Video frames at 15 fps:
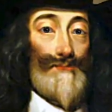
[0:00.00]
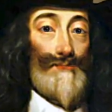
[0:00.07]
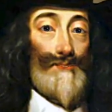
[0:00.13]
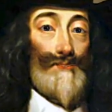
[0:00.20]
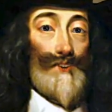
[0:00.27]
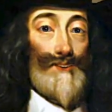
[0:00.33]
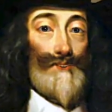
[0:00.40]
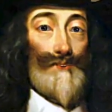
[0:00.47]

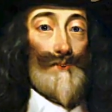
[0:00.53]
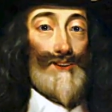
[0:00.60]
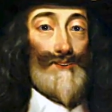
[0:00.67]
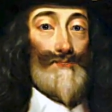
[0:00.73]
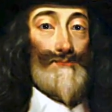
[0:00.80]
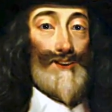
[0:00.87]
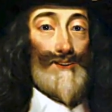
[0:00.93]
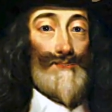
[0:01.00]
If I
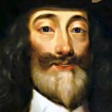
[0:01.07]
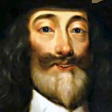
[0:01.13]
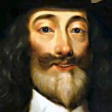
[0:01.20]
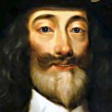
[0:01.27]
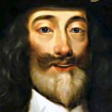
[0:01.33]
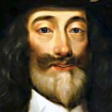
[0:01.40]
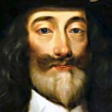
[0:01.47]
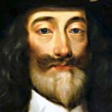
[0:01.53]
cannot get this
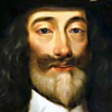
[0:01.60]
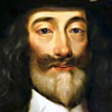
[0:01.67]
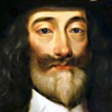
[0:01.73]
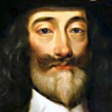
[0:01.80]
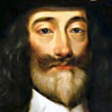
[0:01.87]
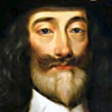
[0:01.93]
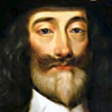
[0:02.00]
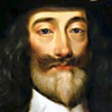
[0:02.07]
liberty,
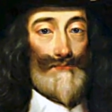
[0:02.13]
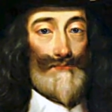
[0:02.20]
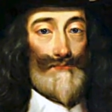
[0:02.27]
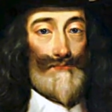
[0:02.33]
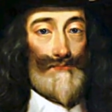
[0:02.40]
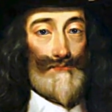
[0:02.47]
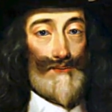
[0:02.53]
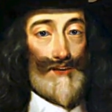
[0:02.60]

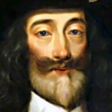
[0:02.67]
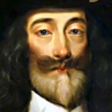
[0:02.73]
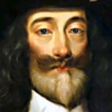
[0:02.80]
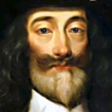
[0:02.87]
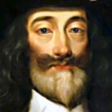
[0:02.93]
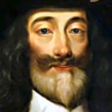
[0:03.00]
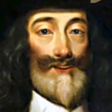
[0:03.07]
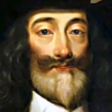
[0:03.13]
I
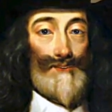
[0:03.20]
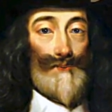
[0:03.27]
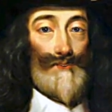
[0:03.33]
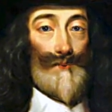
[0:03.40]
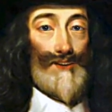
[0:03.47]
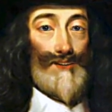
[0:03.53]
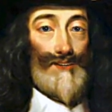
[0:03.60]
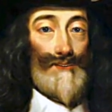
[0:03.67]
do here
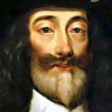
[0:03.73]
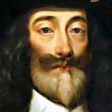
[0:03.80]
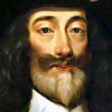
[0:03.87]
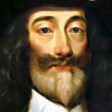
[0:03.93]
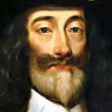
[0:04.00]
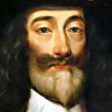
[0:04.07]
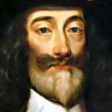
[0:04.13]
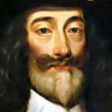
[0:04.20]
protest
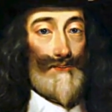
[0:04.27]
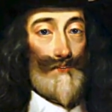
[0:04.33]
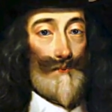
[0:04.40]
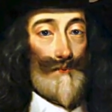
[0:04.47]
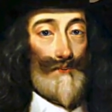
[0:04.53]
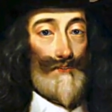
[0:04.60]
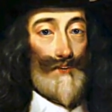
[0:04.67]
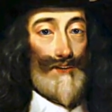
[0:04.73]
that
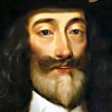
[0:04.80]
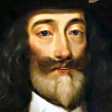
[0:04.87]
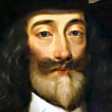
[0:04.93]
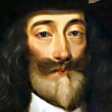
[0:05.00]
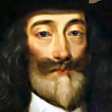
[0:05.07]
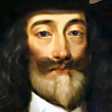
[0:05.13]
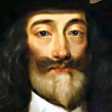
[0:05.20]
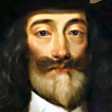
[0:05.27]
so fair
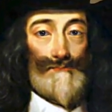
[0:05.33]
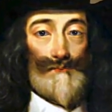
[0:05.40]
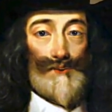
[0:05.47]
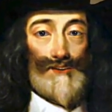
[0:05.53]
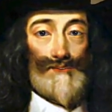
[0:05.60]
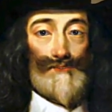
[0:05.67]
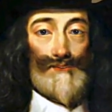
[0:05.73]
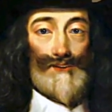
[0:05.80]
shows of
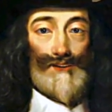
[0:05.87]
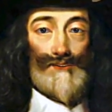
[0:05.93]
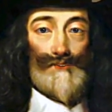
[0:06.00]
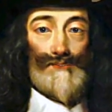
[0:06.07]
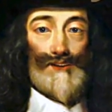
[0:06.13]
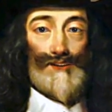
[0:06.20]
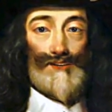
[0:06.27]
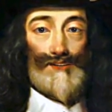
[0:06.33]
liberty
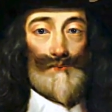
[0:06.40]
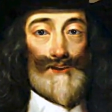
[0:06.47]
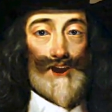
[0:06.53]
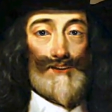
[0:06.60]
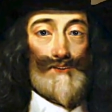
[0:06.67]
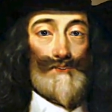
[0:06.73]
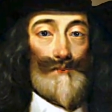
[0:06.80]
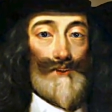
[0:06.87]
and peace
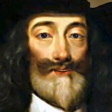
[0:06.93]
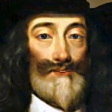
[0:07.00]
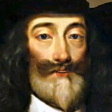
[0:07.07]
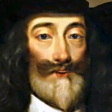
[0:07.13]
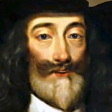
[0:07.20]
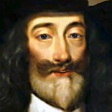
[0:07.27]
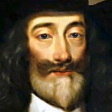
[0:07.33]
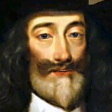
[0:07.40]
are pure
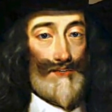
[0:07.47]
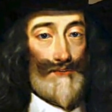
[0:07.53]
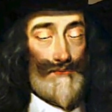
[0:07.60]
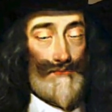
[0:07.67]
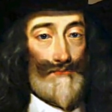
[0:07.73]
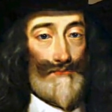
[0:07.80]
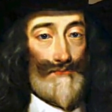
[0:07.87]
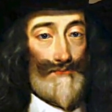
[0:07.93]
shows,
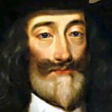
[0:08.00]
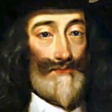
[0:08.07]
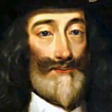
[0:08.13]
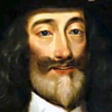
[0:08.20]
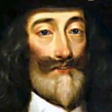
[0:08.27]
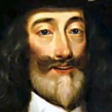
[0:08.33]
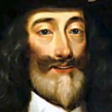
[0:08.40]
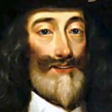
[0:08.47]

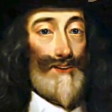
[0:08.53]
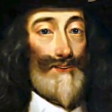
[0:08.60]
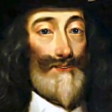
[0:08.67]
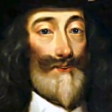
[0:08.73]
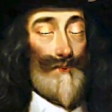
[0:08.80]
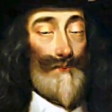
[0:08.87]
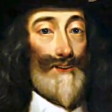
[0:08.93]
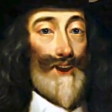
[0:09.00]
since you
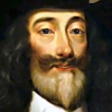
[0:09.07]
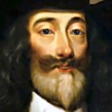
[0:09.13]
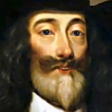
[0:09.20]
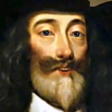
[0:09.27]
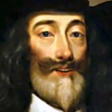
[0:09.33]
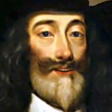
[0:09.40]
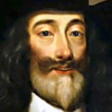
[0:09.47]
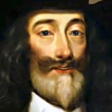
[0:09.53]
will not
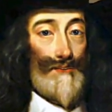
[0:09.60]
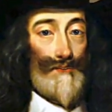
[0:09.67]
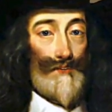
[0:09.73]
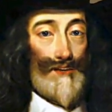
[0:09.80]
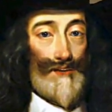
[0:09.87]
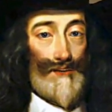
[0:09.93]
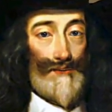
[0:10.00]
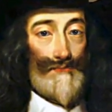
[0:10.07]
hear your
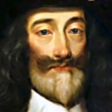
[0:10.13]
king.